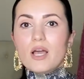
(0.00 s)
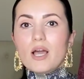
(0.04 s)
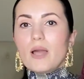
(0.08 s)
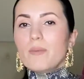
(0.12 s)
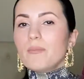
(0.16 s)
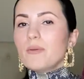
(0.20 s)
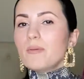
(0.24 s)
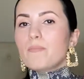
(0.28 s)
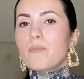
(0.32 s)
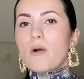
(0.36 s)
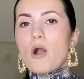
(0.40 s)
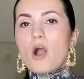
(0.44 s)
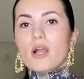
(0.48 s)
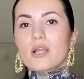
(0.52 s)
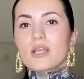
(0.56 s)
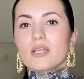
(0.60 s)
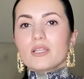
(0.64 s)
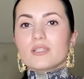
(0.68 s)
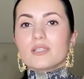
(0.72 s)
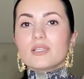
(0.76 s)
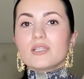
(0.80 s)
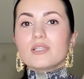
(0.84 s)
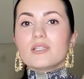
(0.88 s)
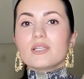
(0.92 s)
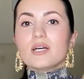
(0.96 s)

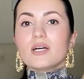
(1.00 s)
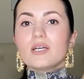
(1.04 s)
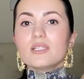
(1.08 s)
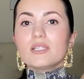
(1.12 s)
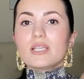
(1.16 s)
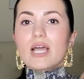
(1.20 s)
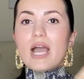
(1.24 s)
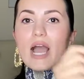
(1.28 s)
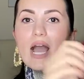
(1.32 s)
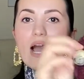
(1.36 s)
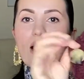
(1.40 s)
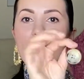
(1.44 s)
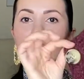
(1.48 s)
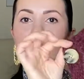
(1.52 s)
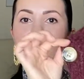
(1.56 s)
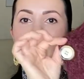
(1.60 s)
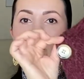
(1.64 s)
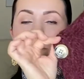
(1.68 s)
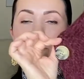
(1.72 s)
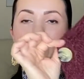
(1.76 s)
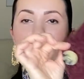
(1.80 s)
It does have